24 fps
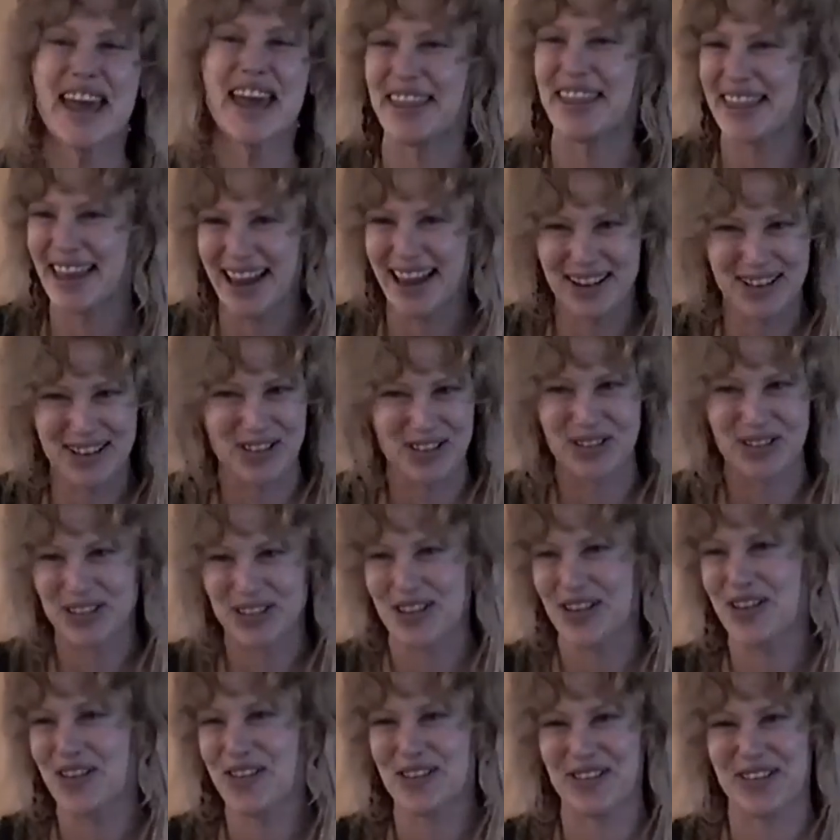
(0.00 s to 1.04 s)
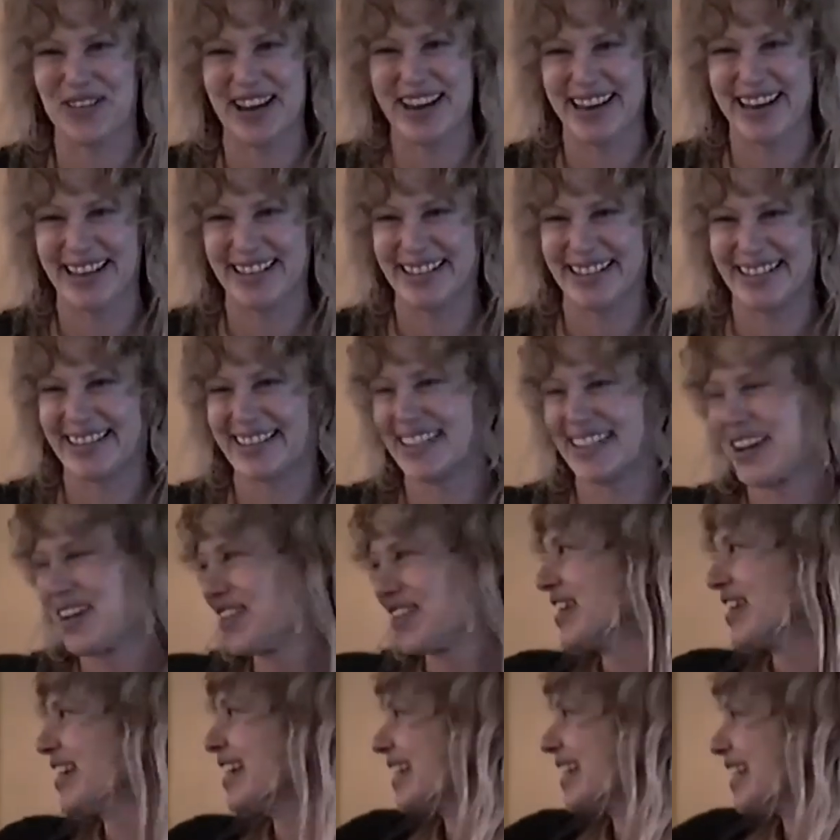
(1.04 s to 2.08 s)
and they do so great.
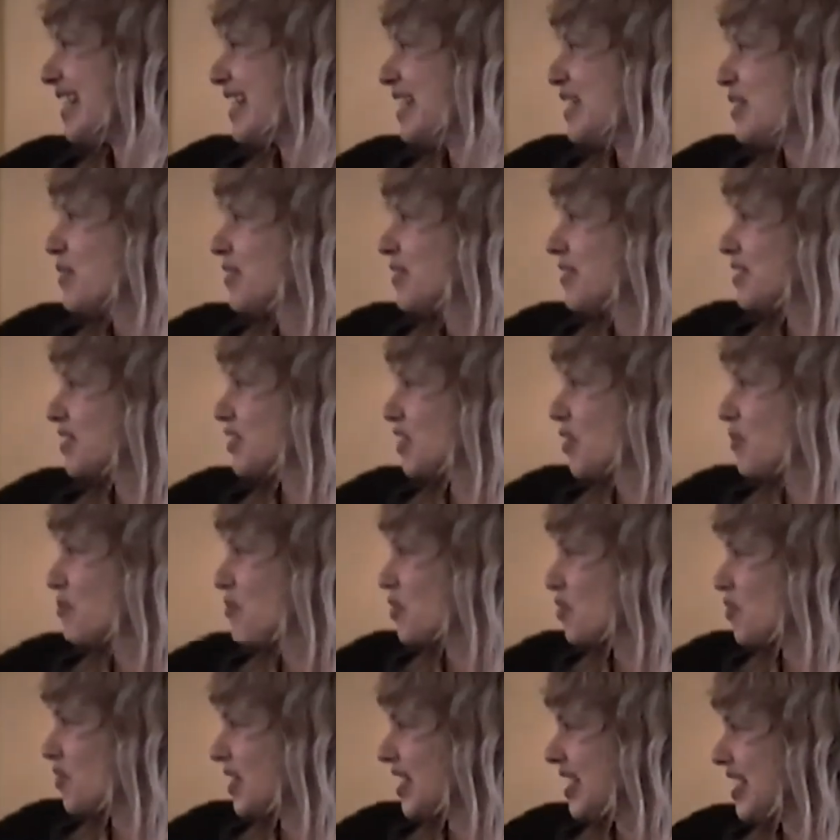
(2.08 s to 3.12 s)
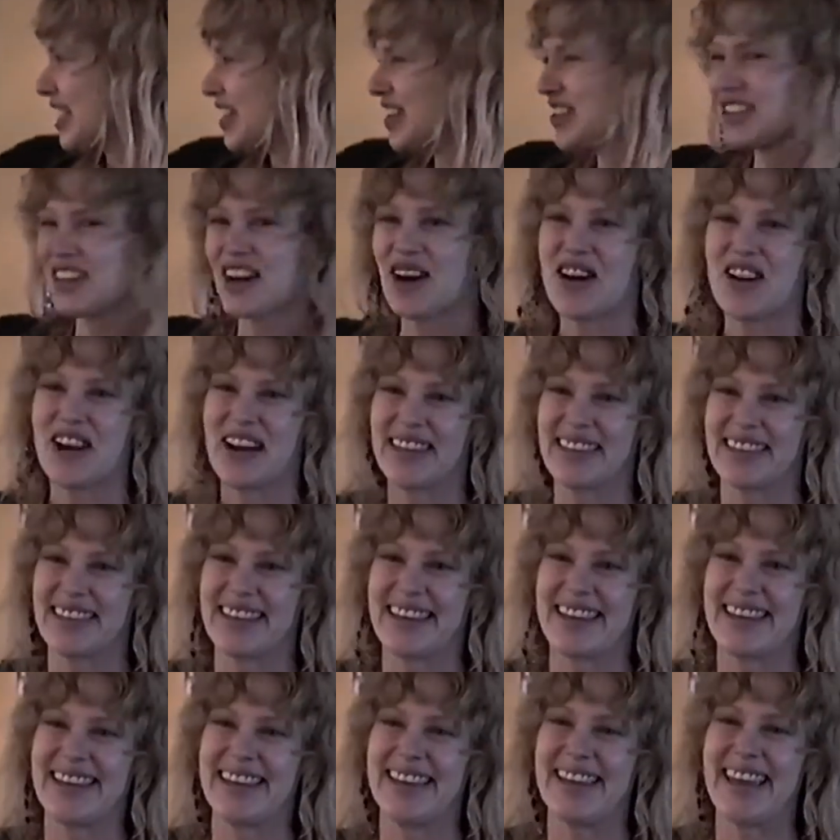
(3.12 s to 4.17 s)
So, so Marie,
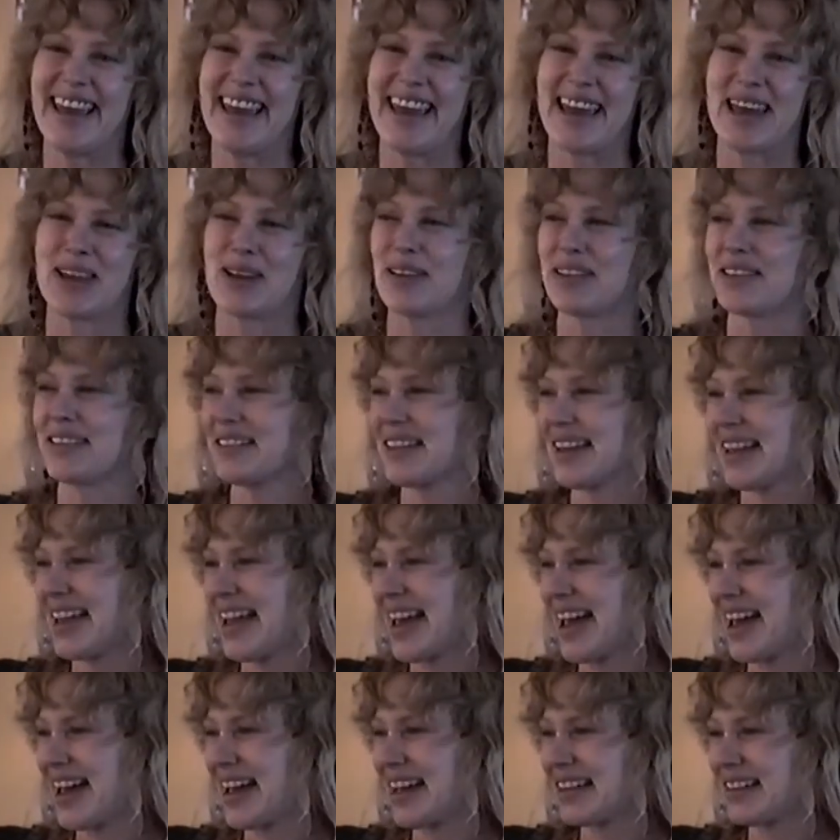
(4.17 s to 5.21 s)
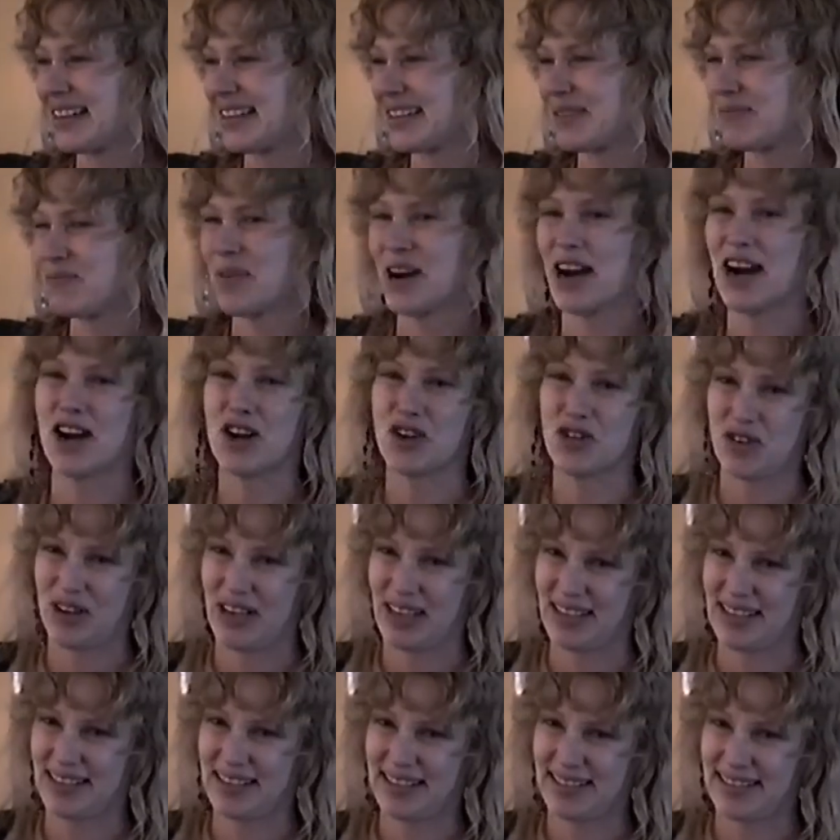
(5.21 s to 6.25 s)
Dorothy, and, and
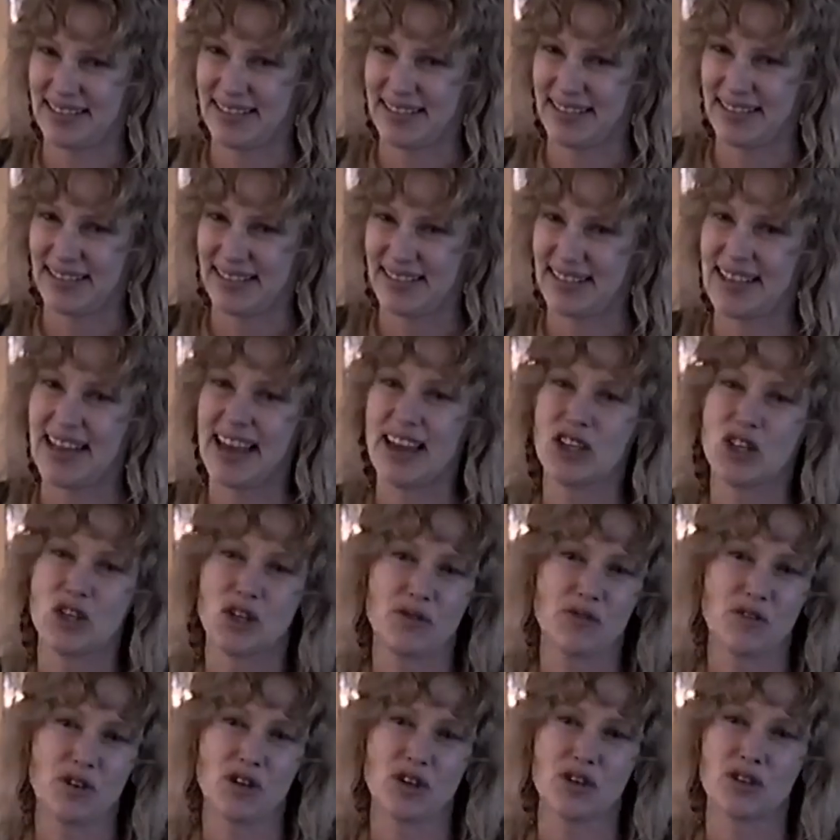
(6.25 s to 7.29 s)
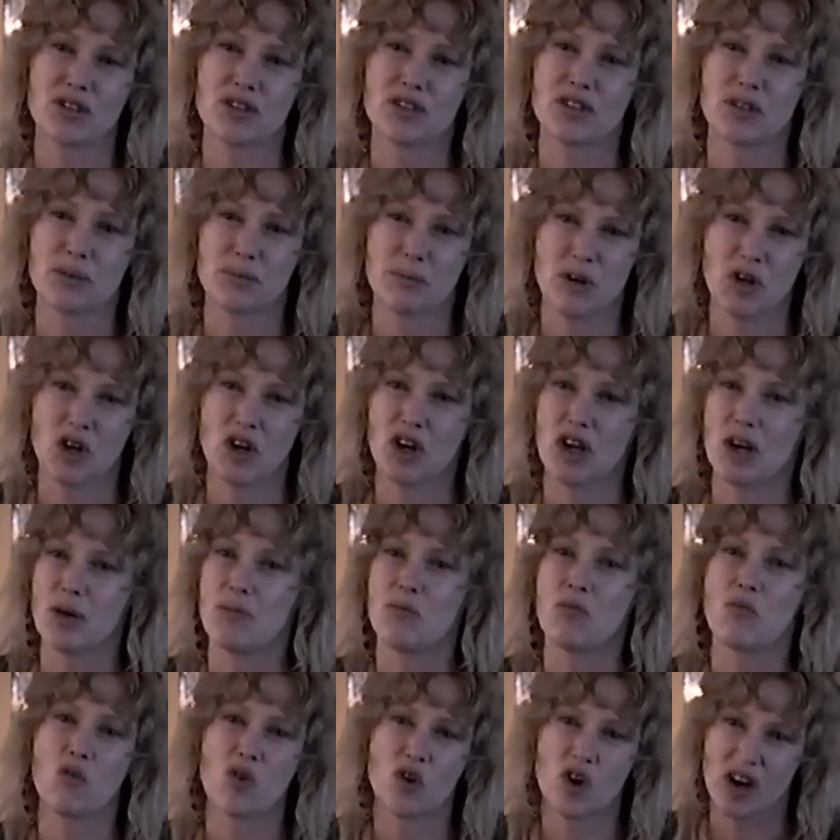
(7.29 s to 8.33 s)
Margaret, thank you for your superb
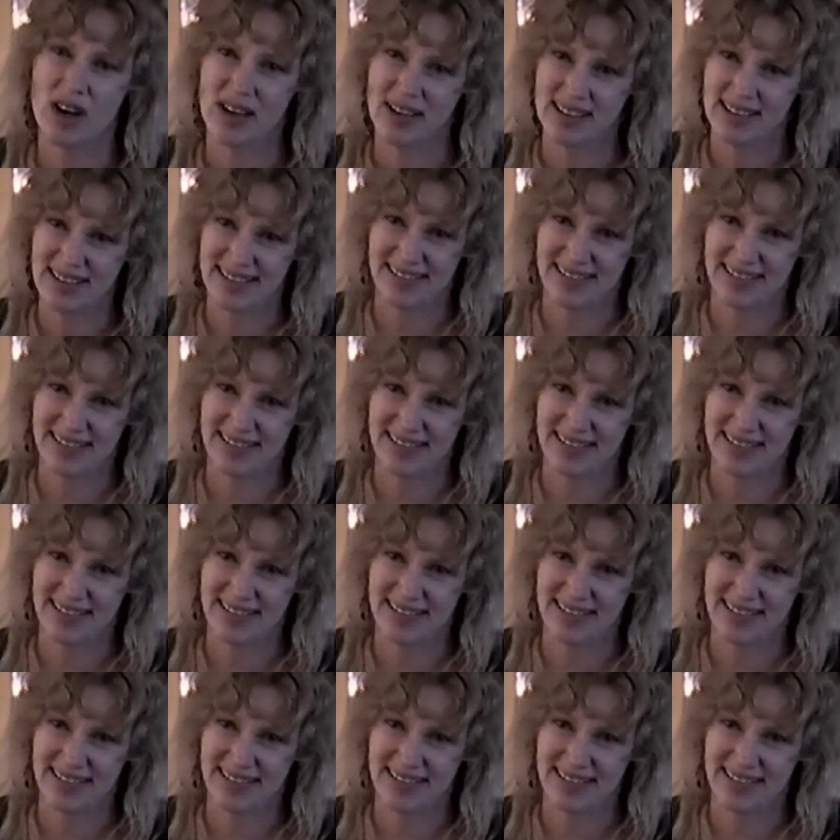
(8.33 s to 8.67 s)
work.